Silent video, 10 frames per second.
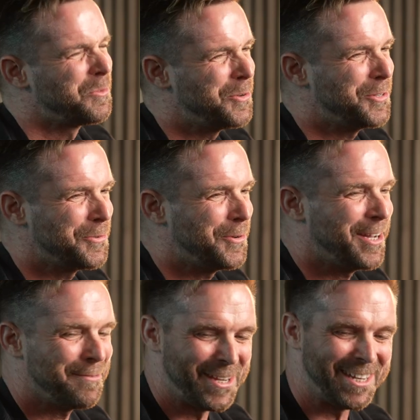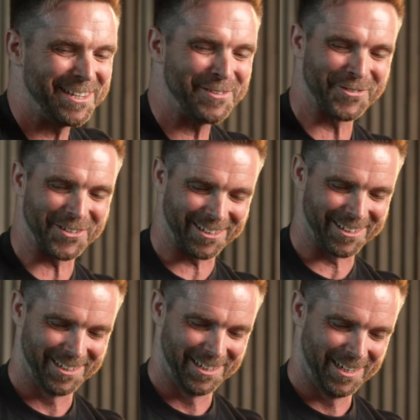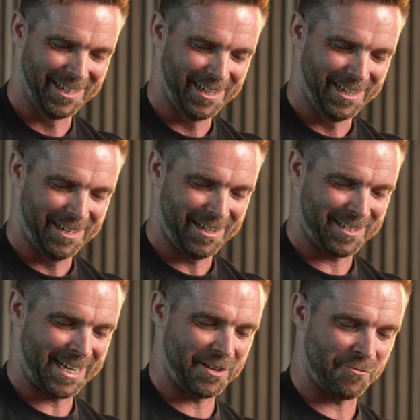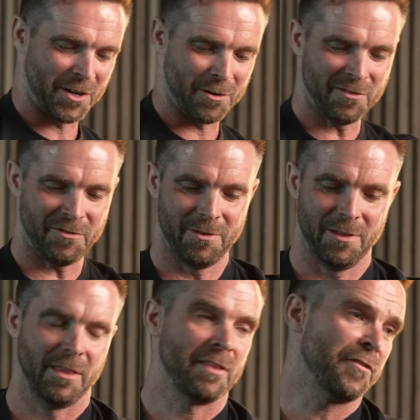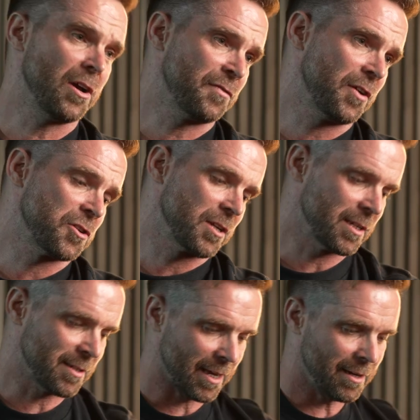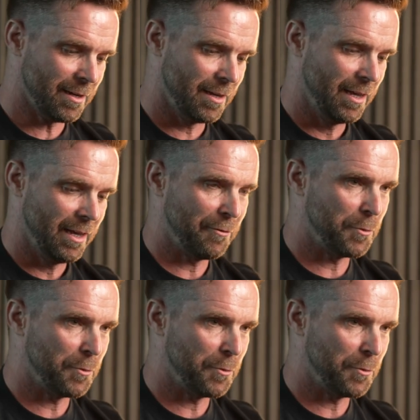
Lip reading: was quite a bit different. Let's take the ring off. The first version they sent, if